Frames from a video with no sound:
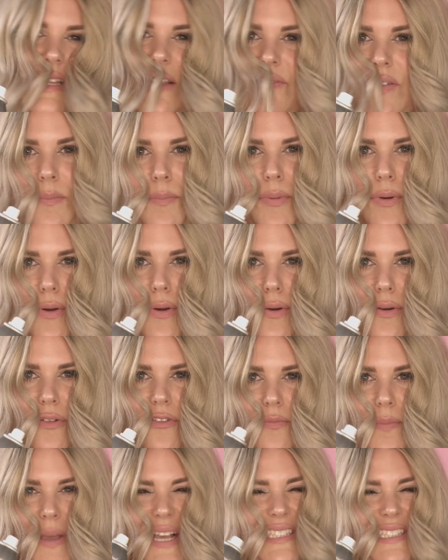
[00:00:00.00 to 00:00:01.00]
Living
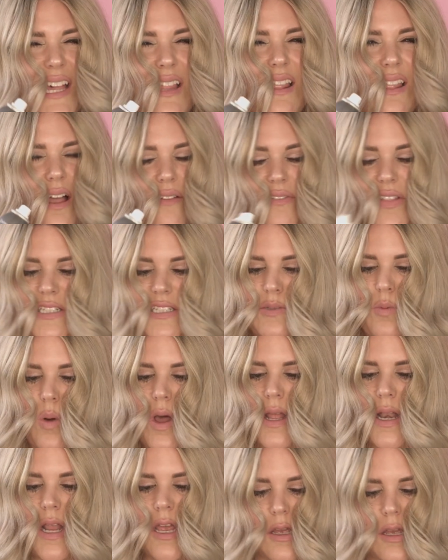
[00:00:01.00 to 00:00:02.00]
Proof because I love this
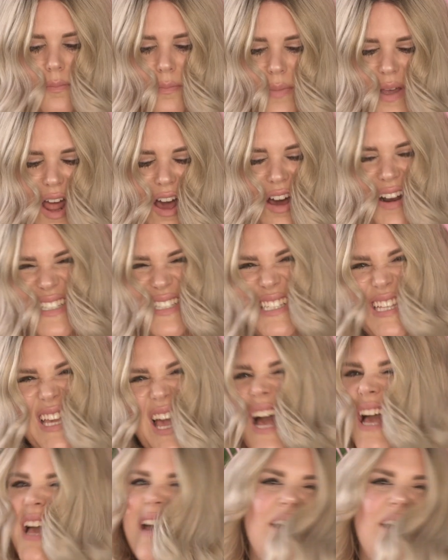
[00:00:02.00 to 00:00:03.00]
one, but honestly,
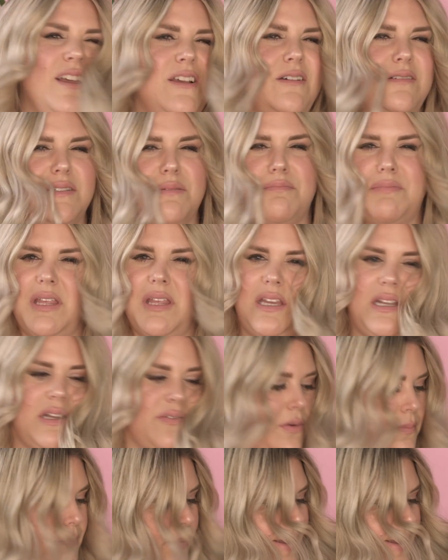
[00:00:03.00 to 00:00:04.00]
I use a million
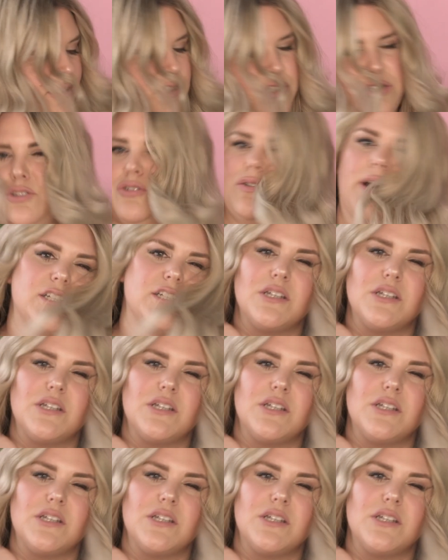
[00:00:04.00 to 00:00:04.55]
different brands of dry